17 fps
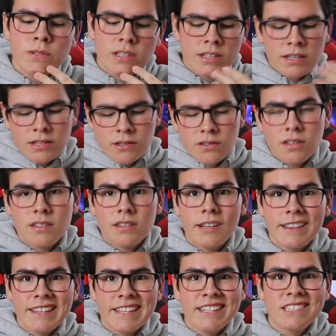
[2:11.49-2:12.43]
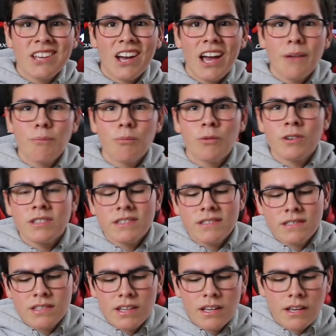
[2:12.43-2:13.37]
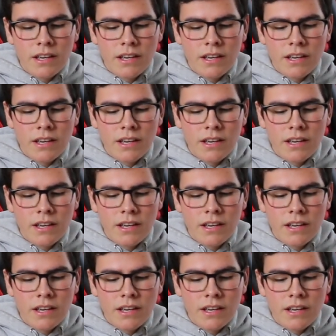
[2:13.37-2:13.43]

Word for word: I think these are like the least hype ones.